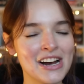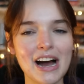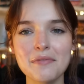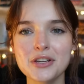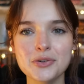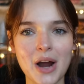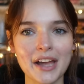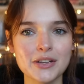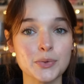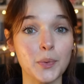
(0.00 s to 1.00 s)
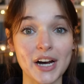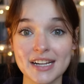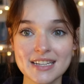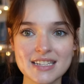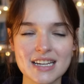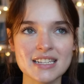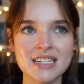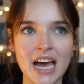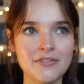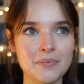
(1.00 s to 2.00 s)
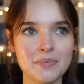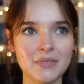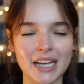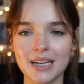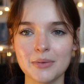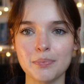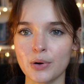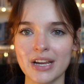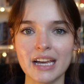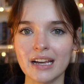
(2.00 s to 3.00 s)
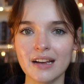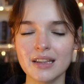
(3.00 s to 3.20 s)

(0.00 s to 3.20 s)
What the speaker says: of the trials was, aside from like bringing